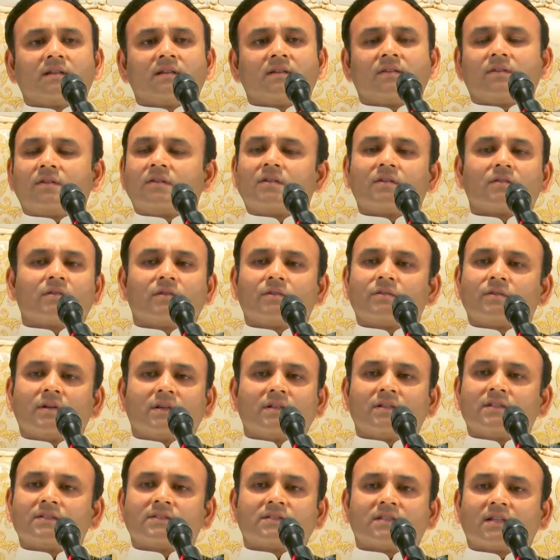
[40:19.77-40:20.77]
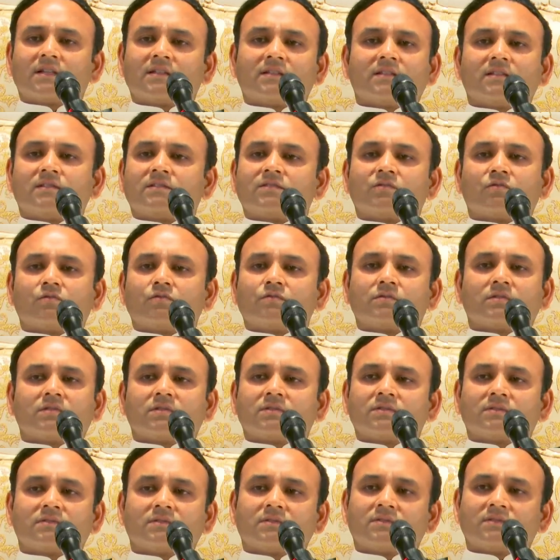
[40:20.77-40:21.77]
you are not going to understand this
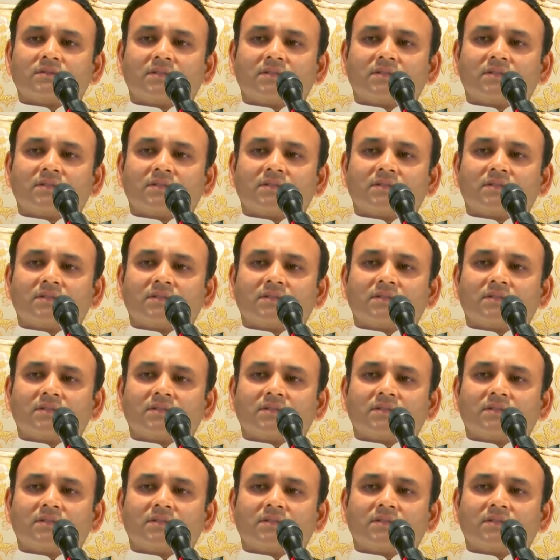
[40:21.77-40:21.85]
truth.